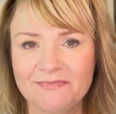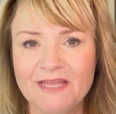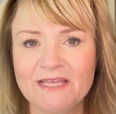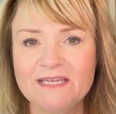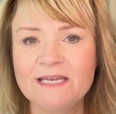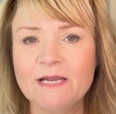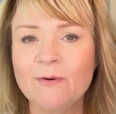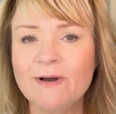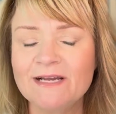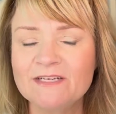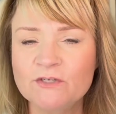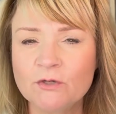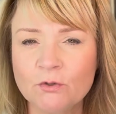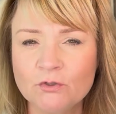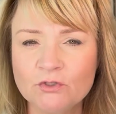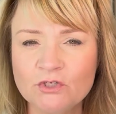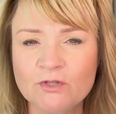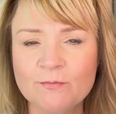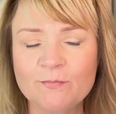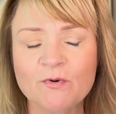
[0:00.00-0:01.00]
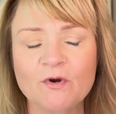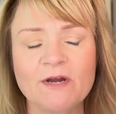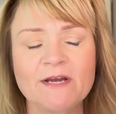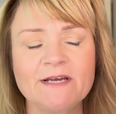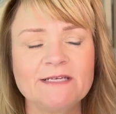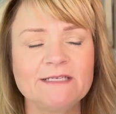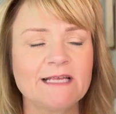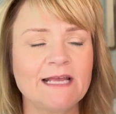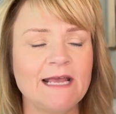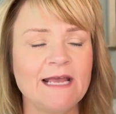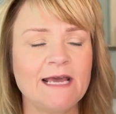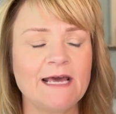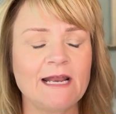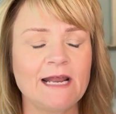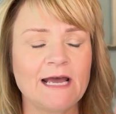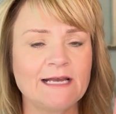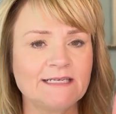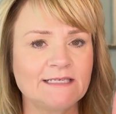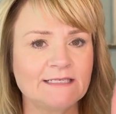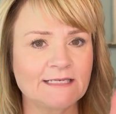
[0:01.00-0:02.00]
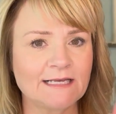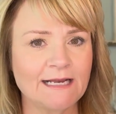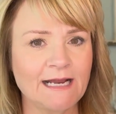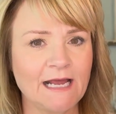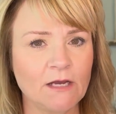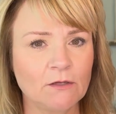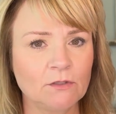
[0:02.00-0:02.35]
Now, I told you the price and I said how